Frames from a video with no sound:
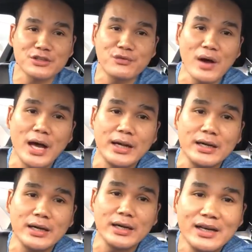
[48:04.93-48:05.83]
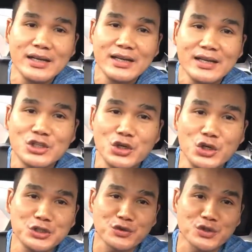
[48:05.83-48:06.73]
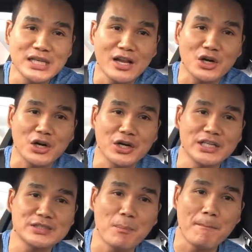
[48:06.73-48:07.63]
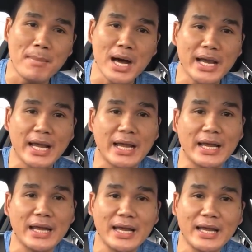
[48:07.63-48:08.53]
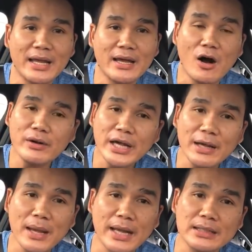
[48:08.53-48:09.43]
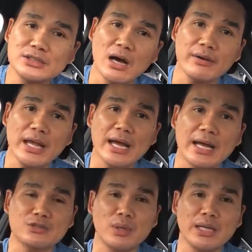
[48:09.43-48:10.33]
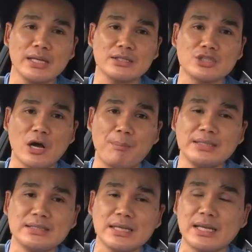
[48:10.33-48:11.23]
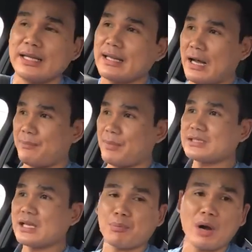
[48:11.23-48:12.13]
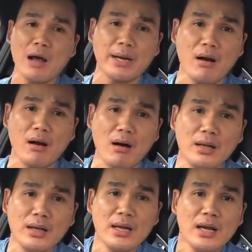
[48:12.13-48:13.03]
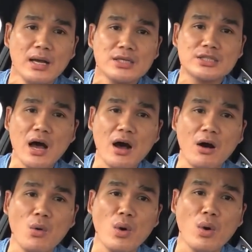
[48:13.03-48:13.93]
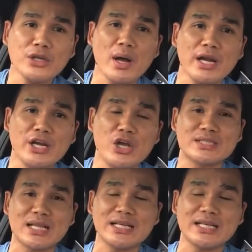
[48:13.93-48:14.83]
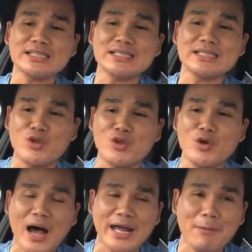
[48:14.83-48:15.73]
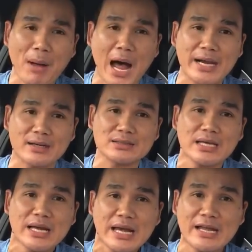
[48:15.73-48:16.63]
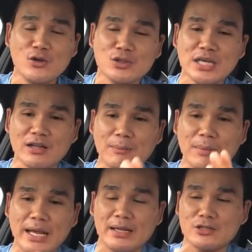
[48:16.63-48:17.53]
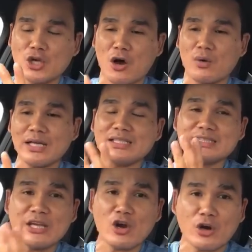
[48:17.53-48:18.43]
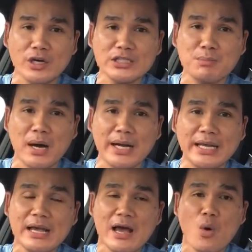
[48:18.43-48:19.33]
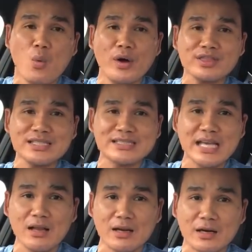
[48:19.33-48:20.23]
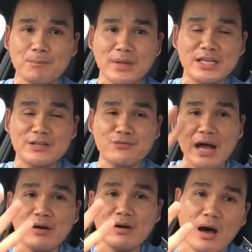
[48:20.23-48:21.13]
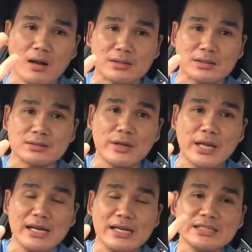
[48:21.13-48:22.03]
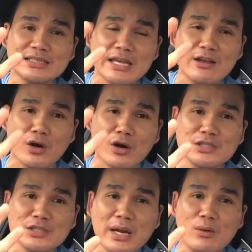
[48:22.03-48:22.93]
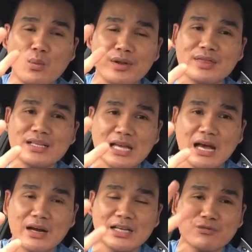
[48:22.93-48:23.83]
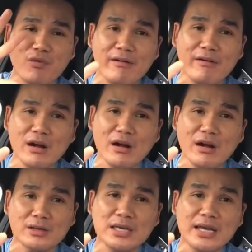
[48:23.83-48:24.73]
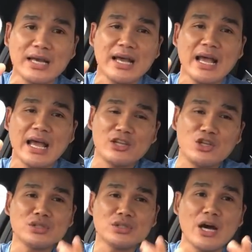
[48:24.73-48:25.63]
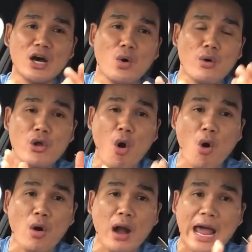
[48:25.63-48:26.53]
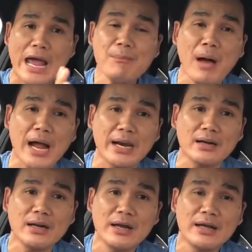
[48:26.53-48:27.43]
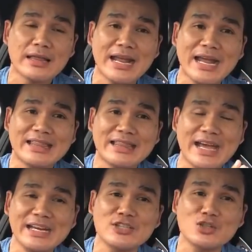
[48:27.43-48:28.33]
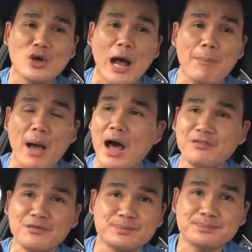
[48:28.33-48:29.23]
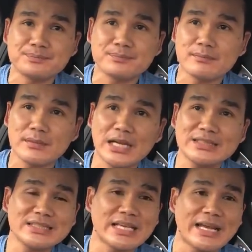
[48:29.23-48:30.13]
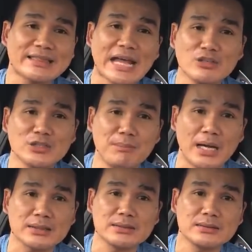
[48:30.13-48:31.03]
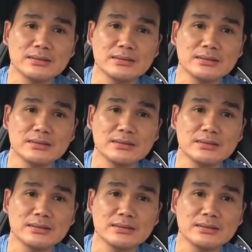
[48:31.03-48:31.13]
fund to use for seller earnest money? Okay, man. So yeah, basically, that's not a problem at all. So what you want to do is, let's just say if you find a buyers and you tell them, hey, so let's just say your earnest money with the seller is $500. Okay, let's just say your earnest money with the seller is $500, and you tell your end buyer that, hey, they need to drop off, let's just say $1,000,